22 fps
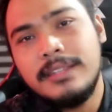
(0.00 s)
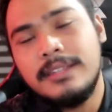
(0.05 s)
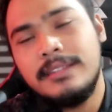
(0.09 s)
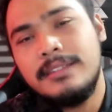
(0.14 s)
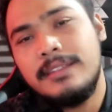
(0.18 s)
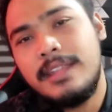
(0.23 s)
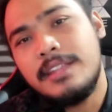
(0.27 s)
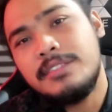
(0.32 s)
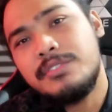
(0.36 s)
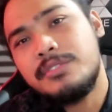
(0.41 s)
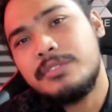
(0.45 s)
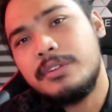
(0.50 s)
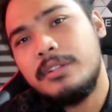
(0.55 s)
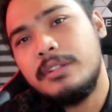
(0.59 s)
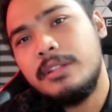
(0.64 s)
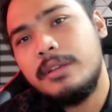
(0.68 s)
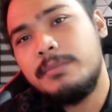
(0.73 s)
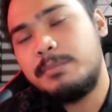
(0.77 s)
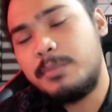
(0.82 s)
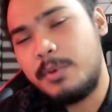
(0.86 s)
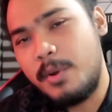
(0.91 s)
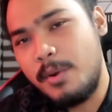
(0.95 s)
the natural
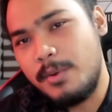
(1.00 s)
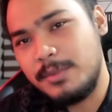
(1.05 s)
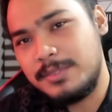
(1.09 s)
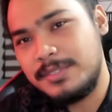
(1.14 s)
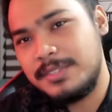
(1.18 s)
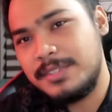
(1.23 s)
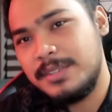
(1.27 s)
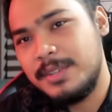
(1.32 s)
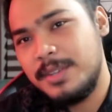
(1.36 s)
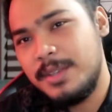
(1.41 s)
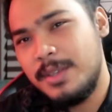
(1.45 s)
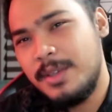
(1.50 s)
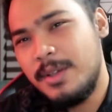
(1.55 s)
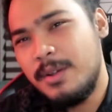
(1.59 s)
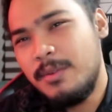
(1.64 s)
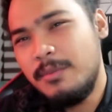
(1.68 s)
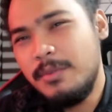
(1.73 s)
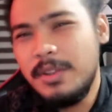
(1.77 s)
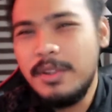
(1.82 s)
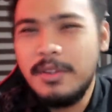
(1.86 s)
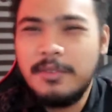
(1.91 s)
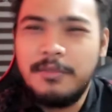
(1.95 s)
approach,
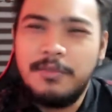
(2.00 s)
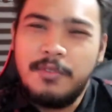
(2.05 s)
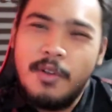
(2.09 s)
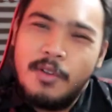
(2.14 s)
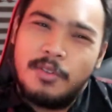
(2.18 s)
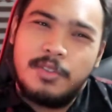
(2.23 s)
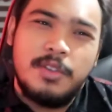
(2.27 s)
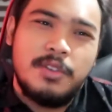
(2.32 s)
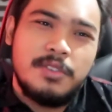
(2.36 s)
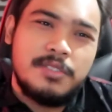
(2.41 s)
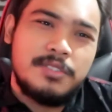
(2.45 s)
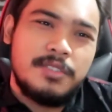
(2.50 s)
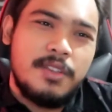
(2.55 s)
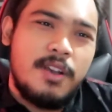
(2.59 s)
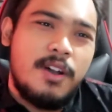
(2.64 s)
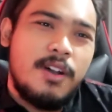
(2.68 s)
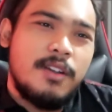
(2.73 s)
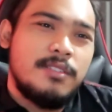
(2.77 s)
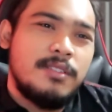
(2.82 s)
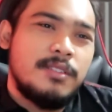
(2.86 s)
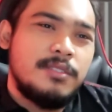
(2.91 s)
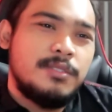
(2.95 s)
we don't focus
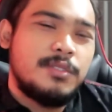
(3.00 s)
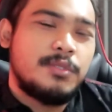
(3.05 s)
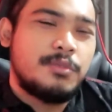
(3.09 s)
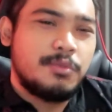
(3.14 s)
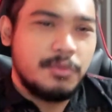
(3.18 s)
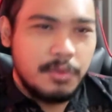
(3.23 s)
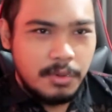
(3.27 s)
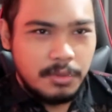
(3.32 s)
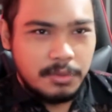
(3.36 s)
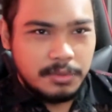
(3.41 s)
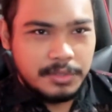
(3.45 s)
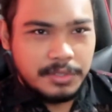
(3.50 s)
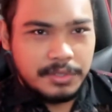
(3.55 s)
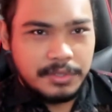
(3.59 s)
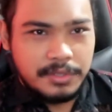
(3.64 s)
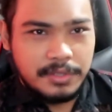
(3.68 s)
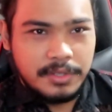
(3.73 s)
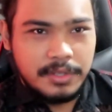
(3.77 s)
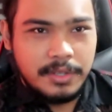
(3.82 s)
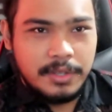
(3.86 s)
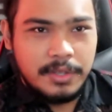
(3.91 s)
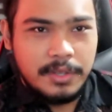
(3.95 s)
on the rules.
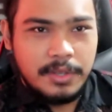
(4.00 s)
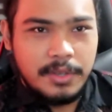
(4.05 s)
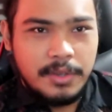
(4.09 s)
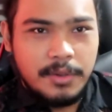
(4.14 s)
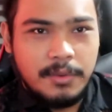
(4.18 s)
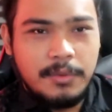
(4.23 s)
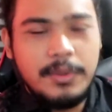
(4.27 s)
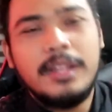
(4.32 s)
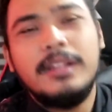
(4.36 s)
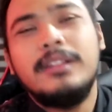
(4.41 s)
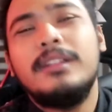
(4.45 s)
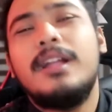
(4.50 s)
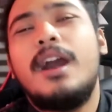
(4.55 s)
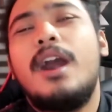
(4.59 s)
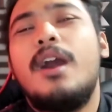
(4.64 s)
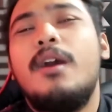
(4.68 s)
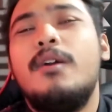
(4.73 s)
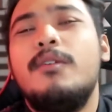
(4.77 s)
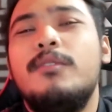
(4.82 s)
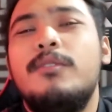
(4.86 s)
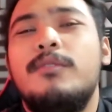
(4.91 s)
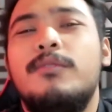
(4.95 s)
We
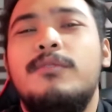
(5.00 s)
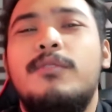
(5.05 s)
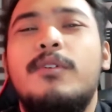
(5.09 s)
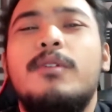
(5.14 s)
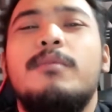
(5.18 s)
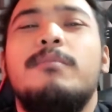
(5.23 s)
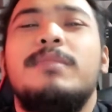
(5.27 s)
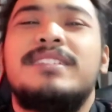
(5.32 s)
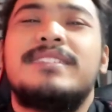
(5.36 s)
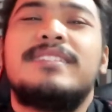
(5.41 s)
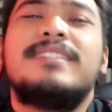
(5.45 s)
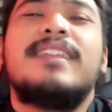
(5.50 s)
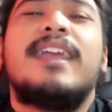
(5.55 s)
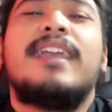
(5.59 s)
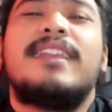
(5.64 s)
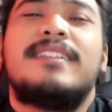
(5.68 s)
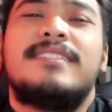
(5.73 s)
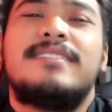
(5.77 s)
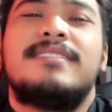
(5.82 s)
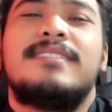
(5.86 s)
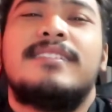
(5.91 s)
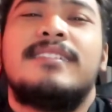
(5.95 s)
allow for
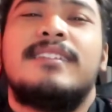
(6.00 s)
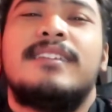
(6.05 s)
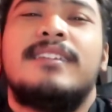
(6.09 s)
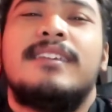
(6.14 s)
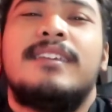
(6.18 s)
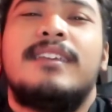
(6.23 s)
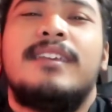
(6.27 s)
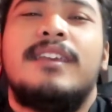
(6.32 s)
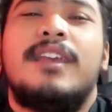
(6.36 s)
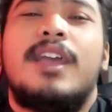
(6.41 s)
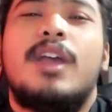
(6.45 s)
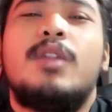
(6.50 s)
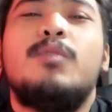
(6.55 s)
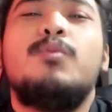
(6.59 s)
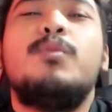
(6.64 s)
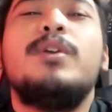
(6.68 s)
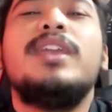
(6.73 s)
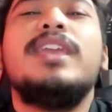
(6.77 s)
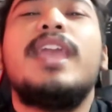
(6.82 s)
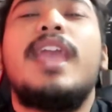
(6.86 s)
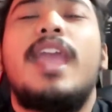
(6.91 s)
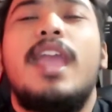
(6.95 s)
mistakes, and
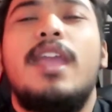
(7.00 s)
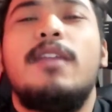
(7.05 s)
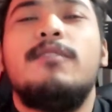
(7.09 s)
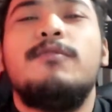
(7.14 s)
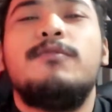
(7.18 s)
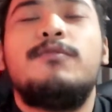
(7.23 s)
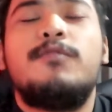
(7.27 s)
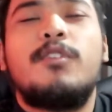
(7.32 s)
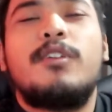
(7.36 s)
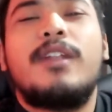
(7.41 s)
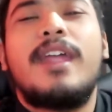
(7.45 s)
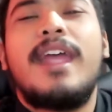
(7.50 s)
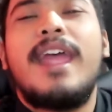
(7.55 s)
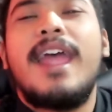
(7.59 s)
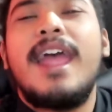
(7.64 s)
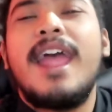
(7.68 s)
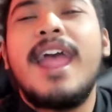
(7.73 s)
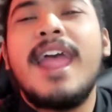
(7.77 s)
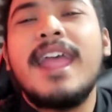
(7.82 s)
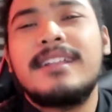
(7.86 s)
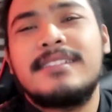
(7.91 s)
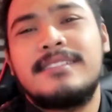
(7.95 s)
we aim for
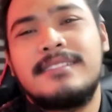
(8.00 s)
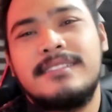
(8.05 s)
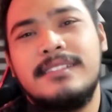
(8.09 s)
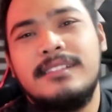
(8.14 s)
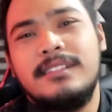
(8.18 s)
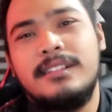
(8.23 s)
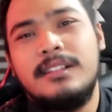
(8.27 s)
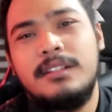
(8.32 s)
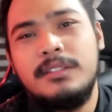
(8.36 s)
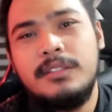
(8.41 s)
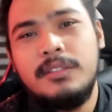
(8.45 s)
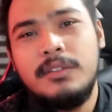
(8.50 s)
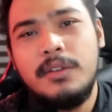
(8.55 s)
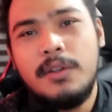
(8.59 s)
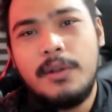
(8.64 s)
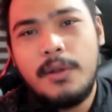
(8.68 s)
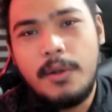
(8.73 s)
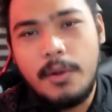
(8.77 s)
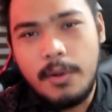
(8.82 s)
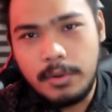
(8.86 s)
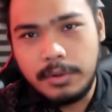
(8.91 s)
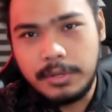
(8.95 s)
excellent
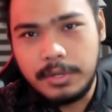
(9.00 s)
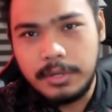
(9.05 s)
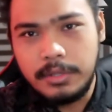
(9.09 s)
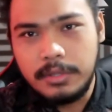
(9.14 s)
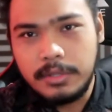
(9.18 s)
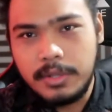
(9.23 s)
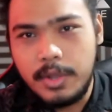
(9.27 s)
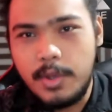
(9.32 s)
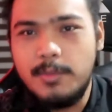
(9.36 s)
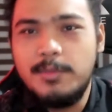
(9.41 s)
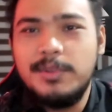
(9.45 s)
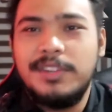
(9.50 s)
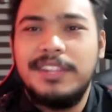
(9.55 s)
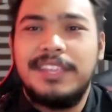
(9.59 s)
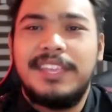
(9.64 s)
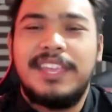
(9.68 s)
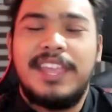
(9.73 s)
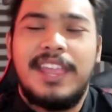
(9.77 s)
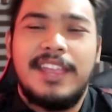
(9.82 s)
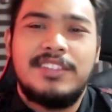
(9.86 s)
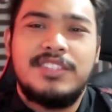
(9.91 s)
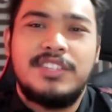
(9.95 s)
oral
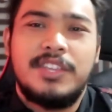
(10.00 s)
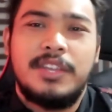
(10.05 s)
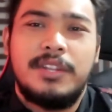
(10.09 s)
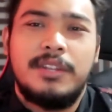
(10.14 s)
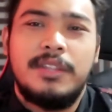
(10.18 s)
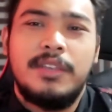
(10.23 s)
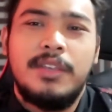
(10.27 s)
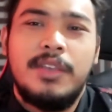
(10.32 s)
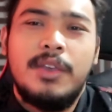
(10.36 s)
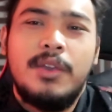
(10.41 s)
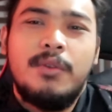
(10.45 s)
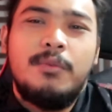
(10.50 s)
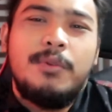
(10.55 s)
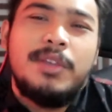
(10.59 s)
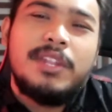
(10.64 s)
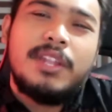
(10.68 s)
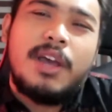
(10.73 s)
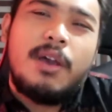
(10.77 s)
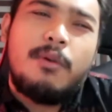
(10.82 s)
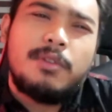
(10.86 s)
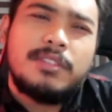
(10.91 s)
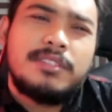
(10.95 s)
communication
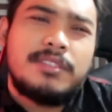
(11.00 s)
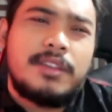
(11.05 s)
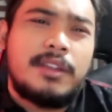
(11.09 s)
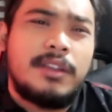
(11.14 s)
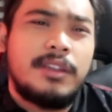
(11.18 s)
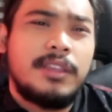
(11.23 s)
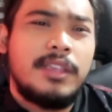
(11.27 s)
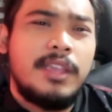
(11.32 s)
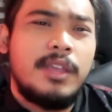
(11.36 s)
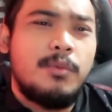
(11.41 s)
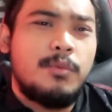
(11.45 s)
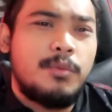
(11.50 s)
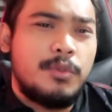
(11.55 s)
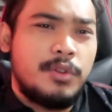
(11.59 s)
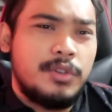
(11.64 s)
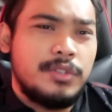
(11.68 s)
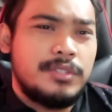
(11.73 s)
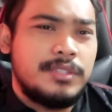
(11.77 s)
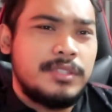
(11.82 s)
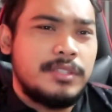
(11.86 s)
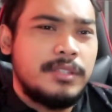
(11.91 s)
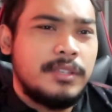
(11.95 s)
with our target
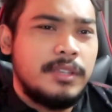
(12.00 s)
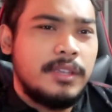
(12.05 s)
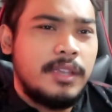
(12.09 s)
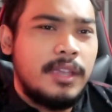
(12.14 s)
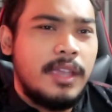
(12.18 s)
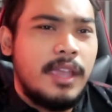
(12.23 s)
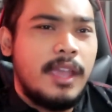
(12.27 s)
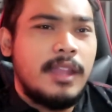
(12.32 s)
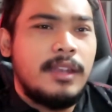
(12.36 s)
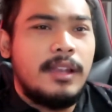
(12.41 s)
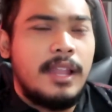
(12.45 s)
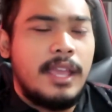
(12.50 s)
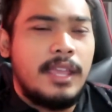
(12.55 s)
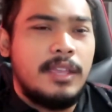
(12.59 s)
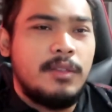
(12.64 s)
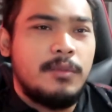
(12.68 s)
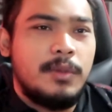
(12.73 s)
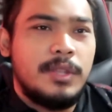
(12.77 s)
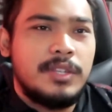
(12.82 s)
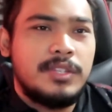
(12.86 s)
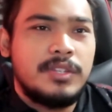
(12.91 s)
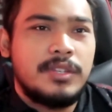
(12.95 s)
words and
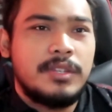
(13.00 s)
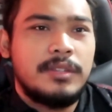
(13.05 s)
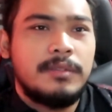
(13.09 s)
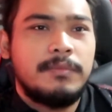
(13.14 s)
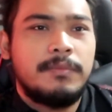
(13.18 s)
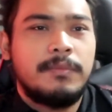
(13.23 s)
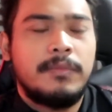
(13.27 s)
language.